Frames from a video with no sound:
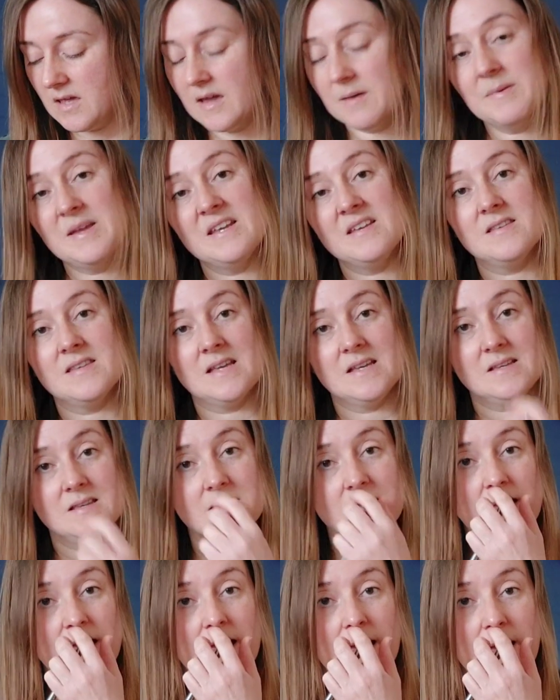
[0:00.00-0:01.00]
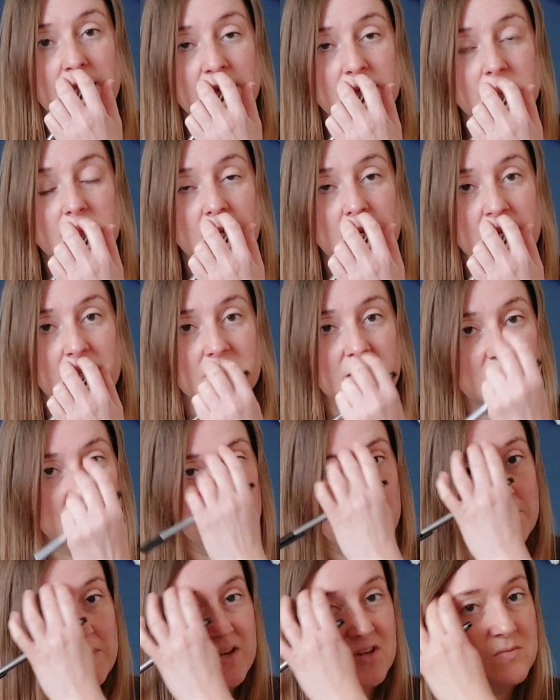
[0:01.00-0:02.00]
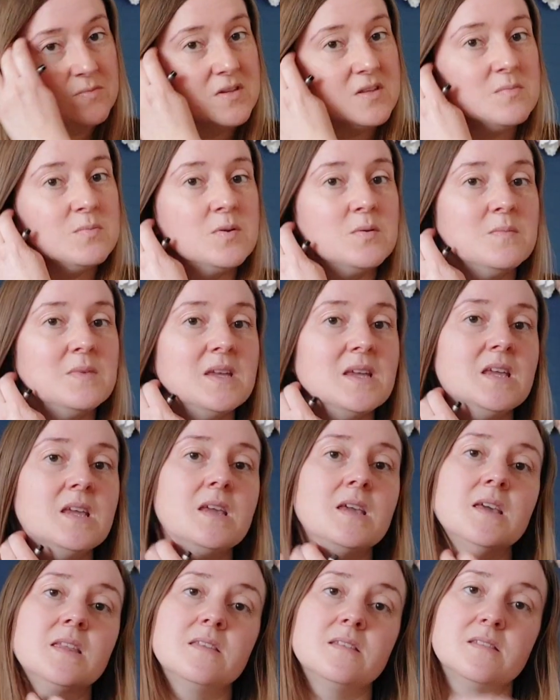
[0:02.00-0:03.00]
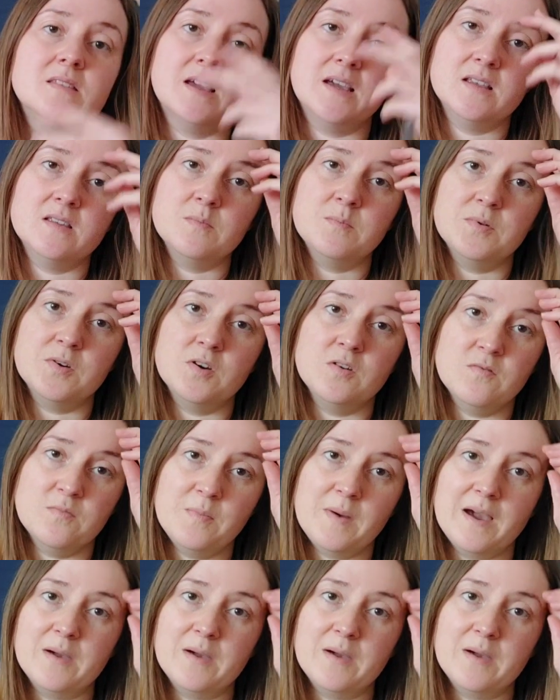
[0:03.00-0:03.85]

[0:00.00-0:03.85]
I made a size 10, and I think my measurements put me in the size above,